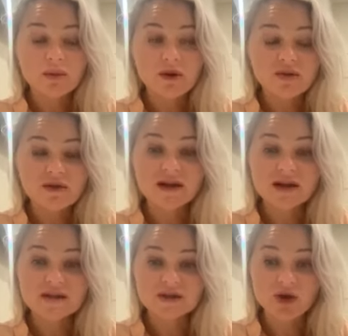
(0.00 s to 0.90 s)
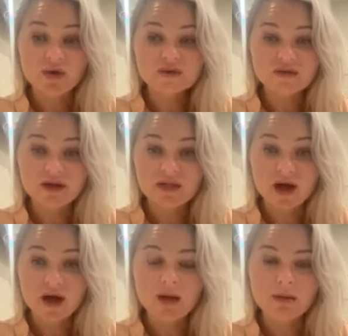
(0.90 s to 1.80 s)
we really need to cultivate
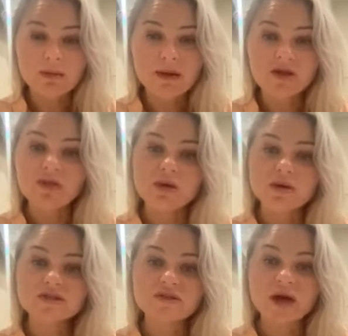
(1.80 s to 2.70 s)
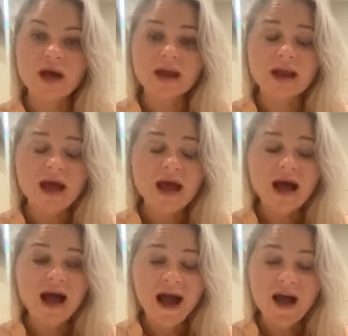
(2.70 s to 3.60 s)
that and make the most of it and
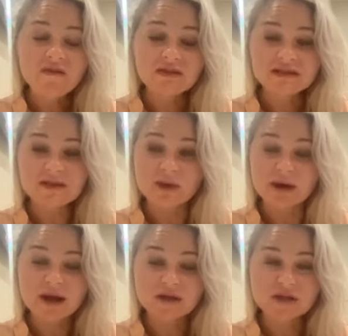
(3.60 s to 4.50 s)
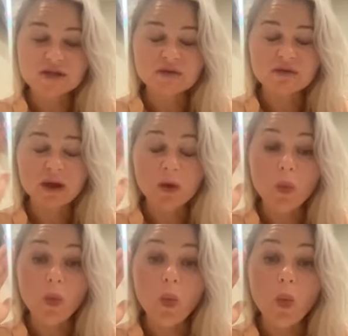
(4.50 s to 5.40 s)
have deep connections with like
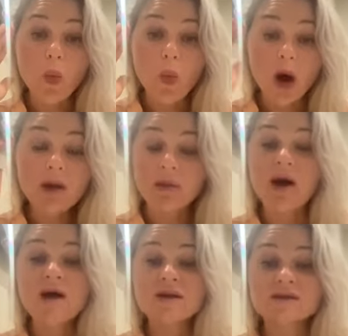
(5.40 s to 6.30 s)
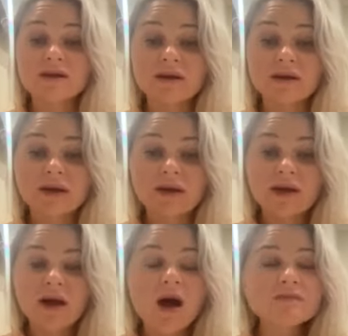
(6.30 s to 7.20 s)
one person.
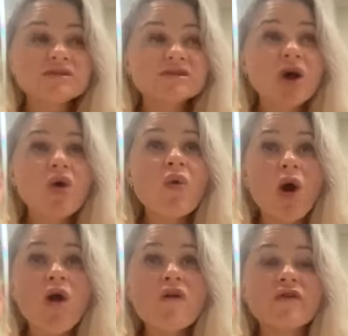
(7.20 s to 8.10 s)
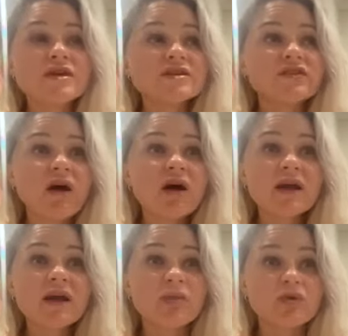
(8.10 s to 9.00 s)
I'm so over this
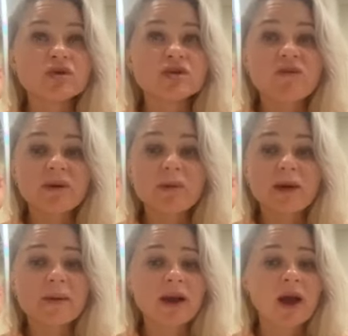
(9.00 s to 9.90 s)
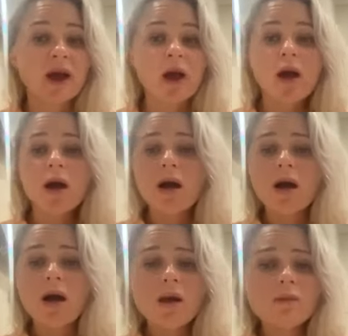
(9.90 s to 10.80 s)
fucking bullshit. People being like,
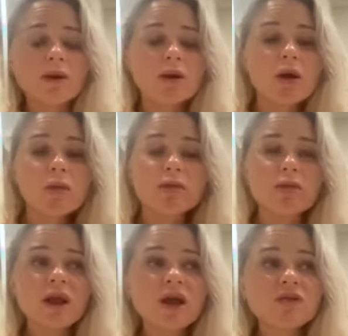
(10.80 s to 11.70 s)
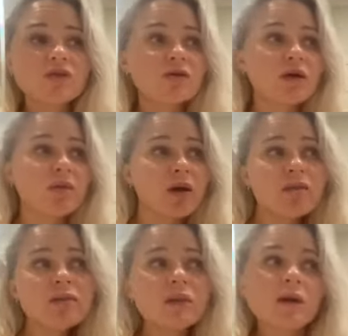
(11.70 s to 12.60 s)
I'm in an open relationship,
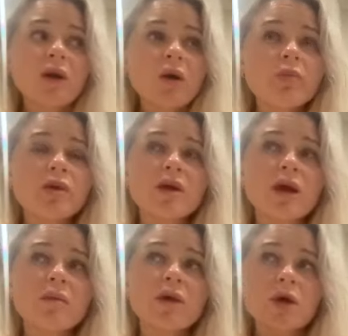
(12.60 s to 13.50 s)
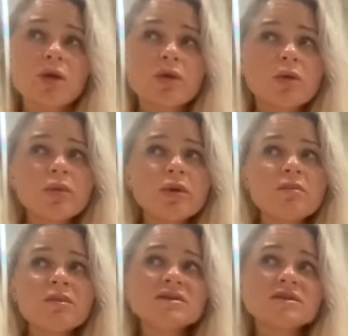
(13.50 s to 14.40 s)
I'm really open, I'm, you know,
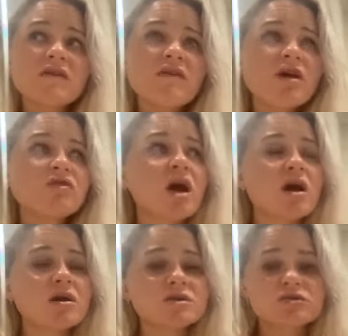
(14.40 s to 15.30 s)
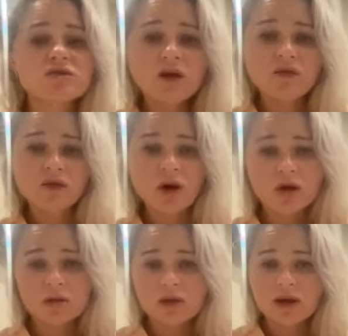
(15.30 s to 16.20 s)
putting myself out there, it's great for our
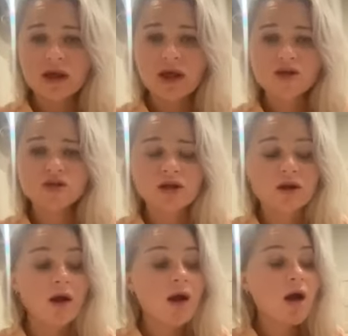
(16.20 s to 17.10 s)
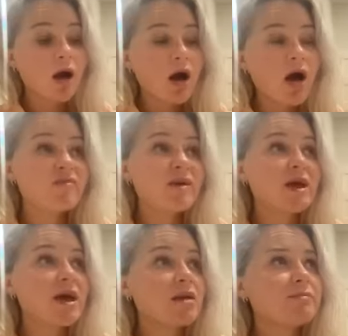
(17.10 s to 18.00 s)
communication. I've been
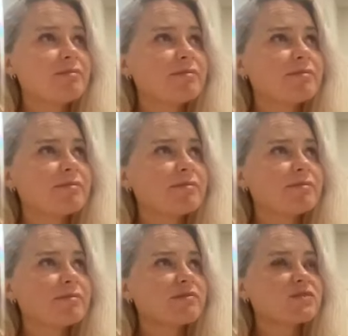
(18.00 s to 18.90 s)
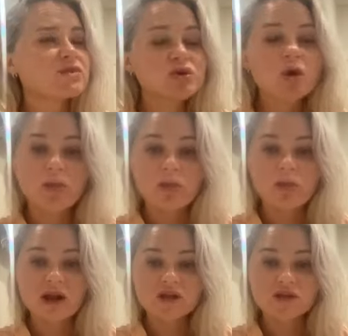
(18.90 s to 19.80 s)
in 2 open
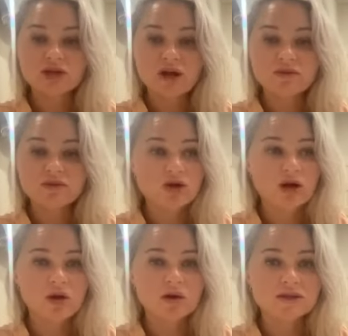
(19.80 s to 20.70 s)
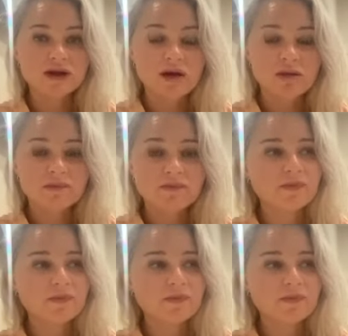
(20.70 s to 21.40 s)
relationships during lockdown.